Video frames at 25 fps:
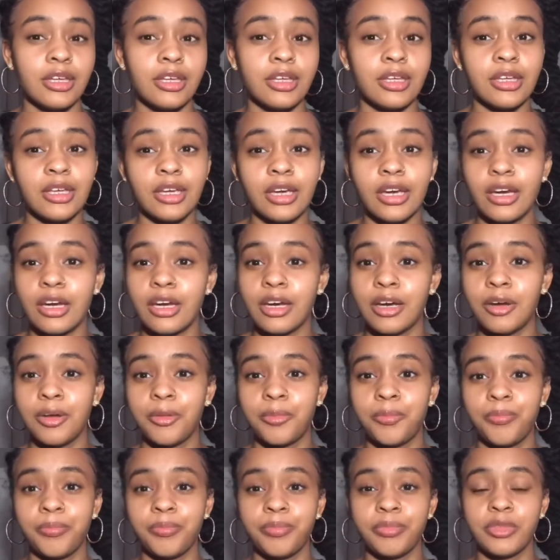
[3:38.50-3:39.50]
yeah,
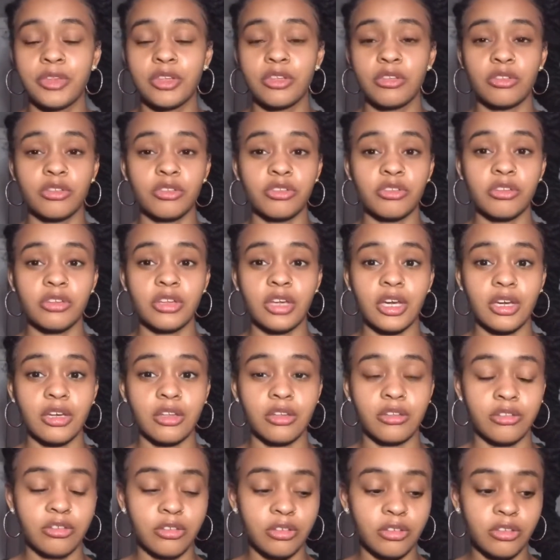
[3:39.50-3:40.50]
social
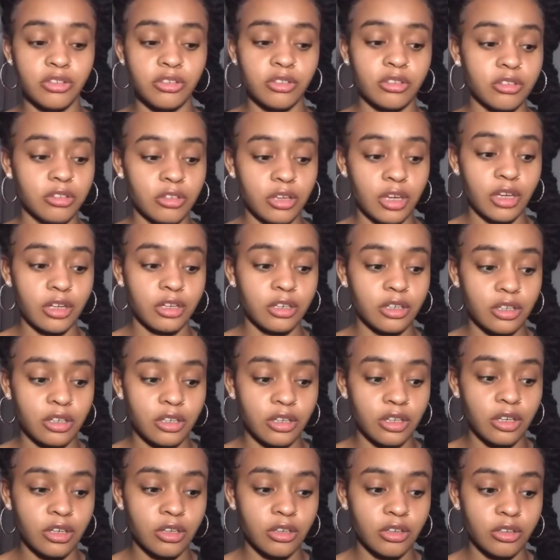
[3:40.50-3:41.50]

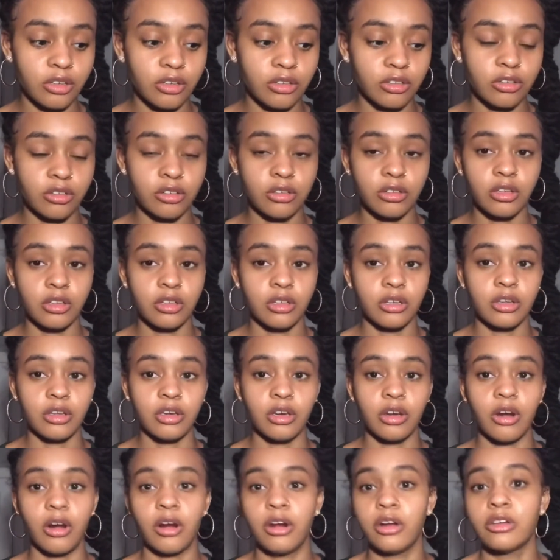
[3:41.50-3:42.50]
anxiety is
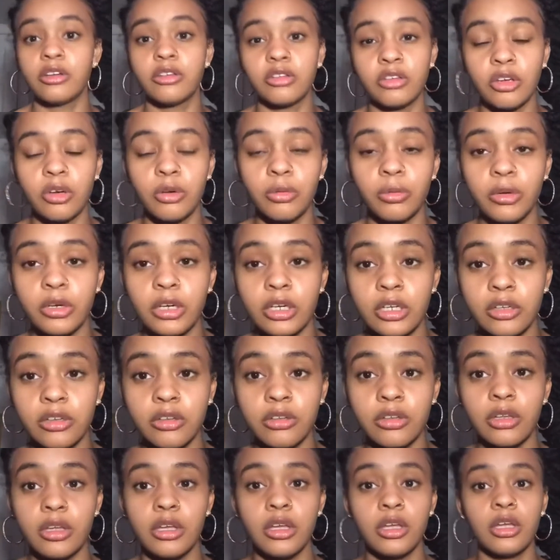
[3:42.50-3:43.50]
hard to deal with,
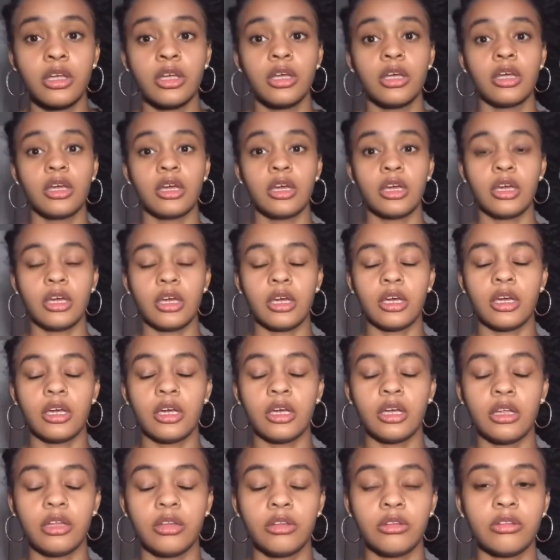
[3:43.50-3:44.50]

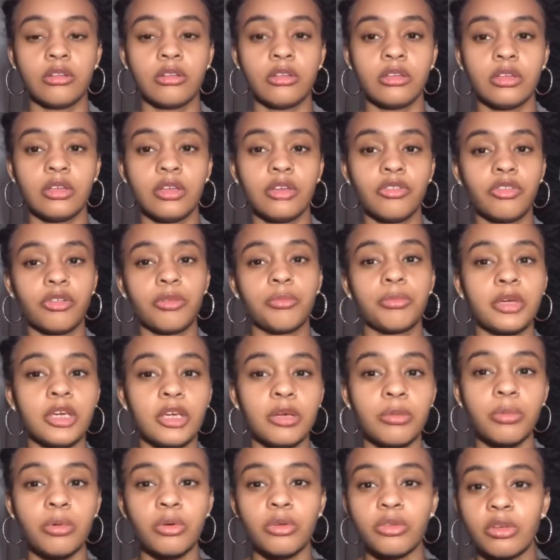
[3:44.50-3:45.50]
and different
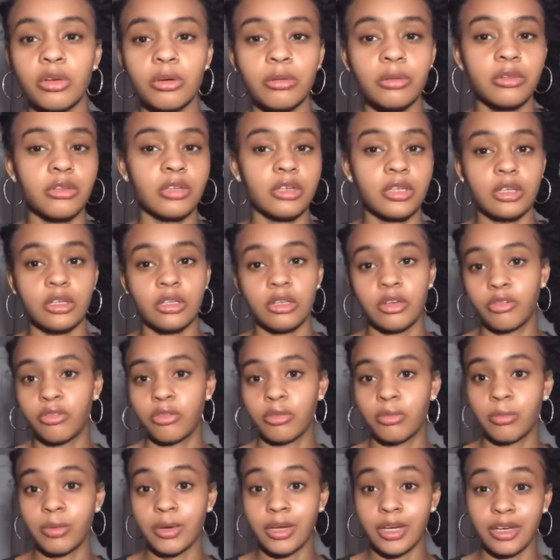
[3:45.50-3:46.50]
people deal with it in
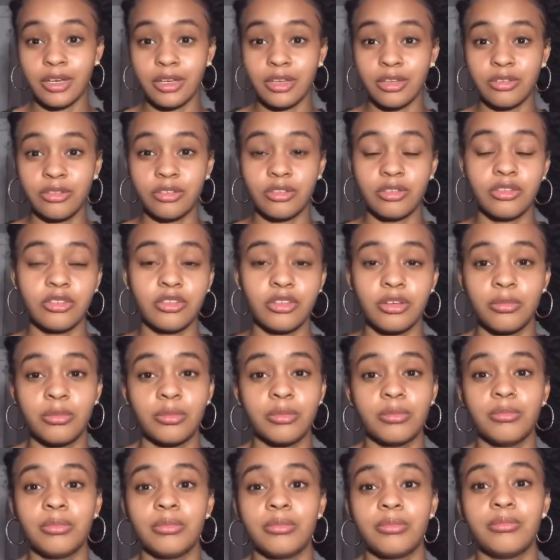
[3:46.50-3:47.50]
different ways, and
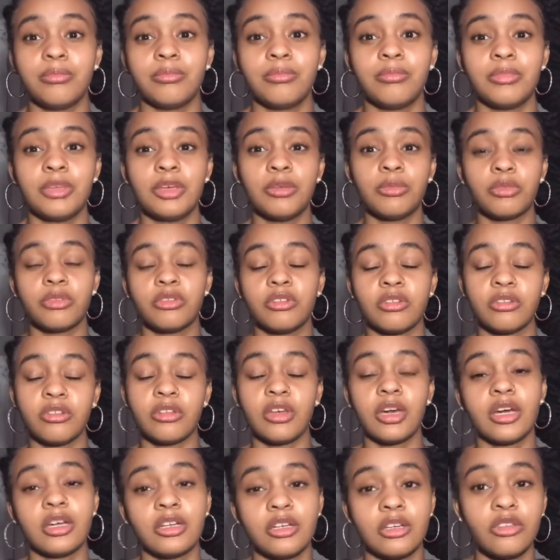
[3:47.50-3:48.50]
some people's
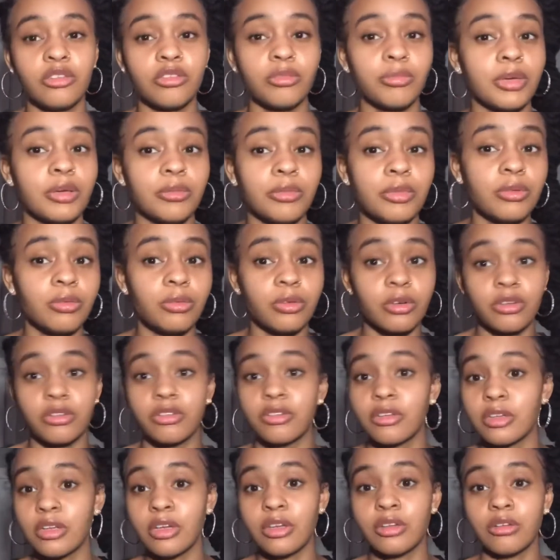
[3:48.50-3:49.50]
anxieties may be worse
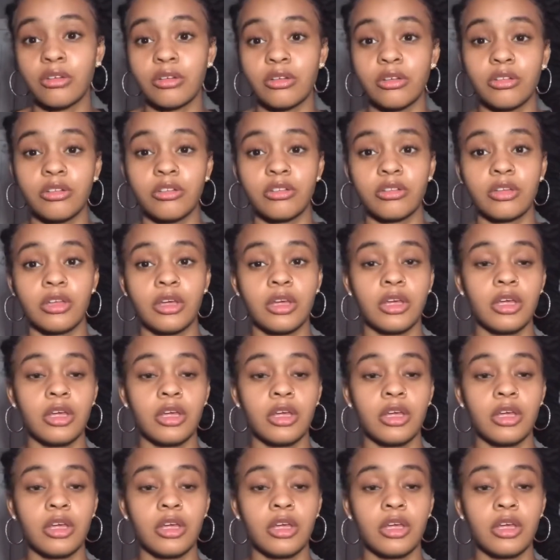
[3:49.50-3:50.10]
than others.